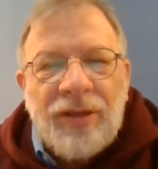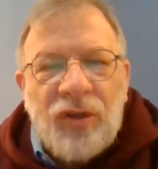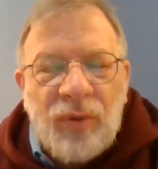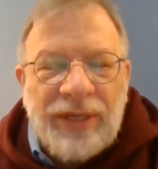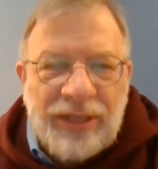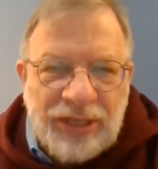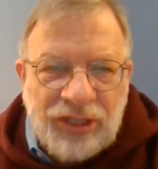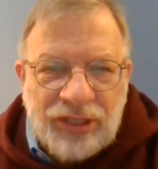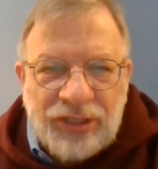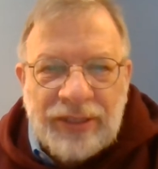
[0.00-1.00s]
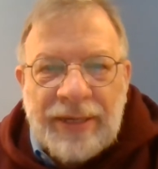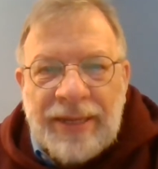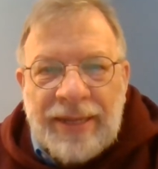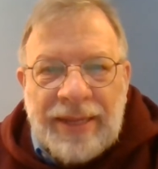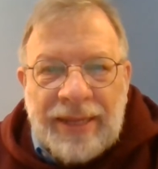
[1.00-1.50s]
Doing dishes
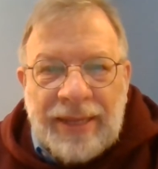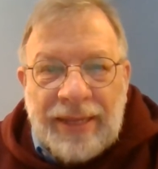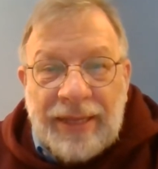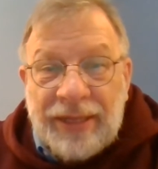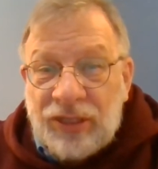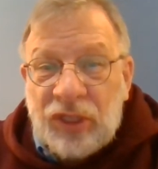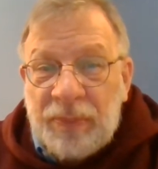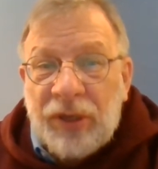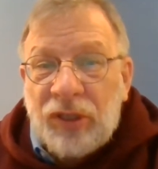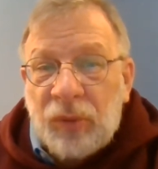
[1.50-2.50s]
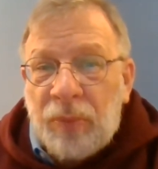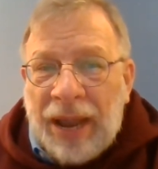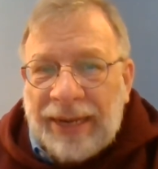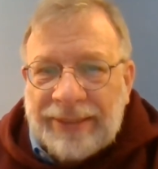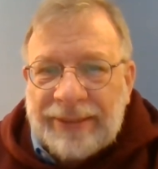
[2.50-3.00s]
is a spiritual
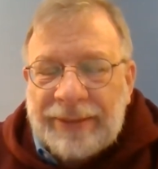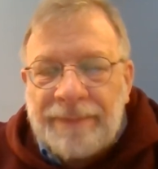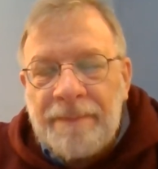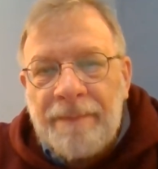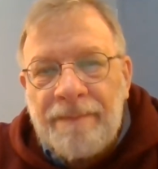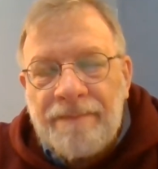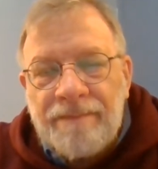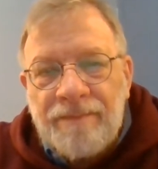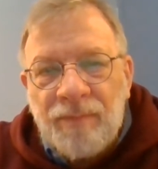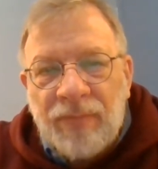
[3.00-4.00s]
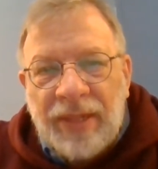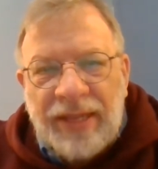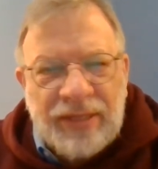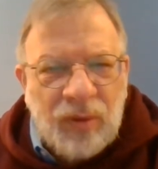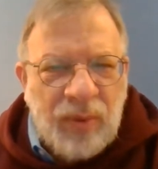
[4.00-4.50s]
practice.
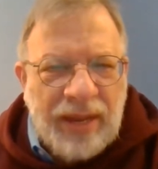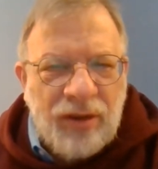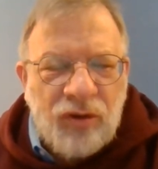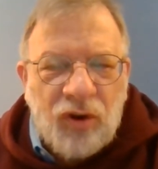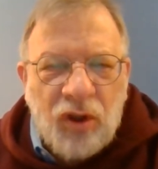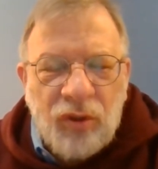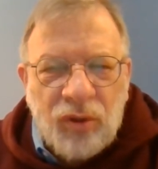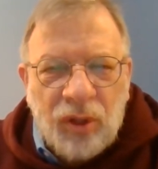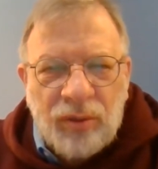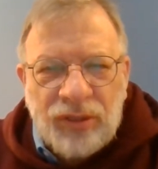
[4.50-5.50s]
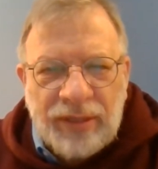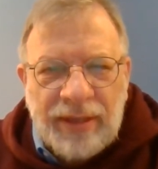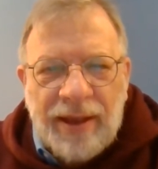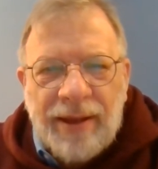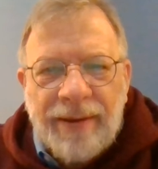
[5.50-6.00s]
It's a way to draw you close to
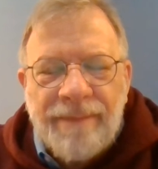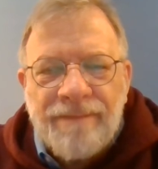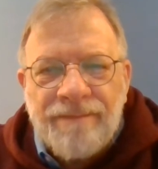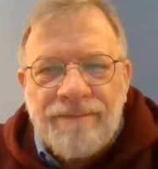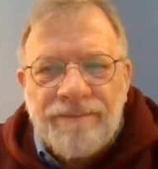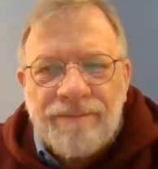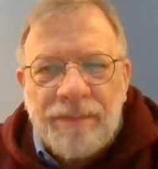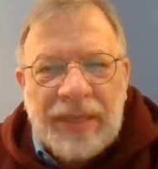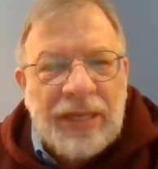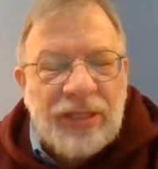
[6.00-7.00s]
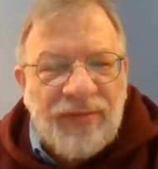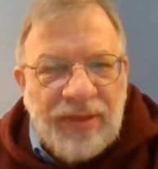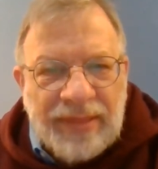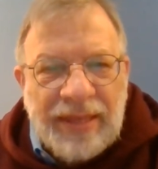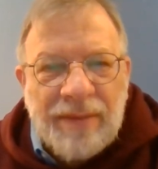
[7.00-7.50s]
God. Because if
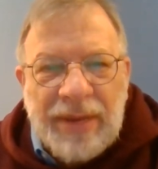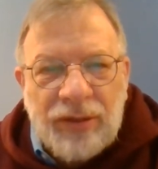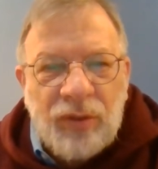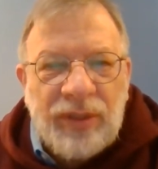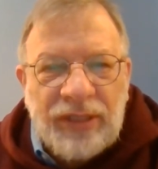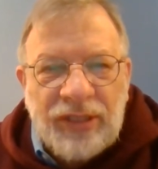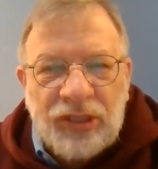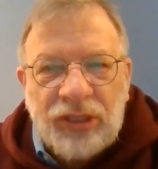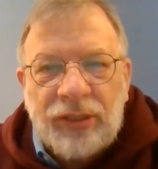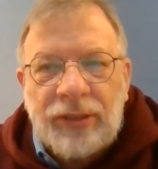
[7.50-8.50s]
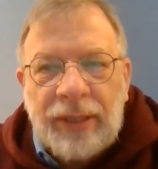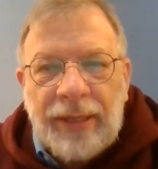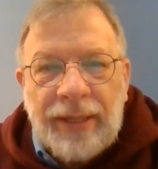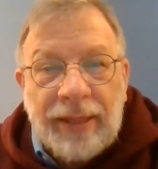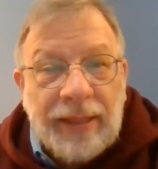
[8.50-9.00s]
you think about doing dishes
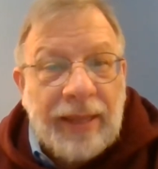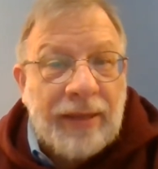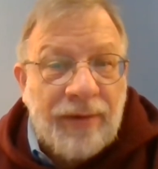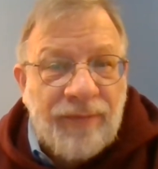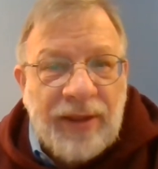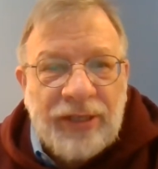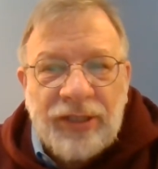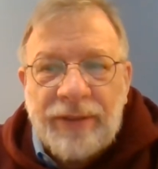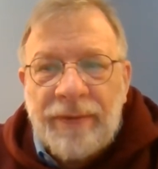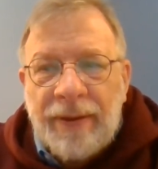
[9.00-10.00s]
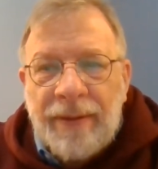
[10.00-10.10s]
like confession,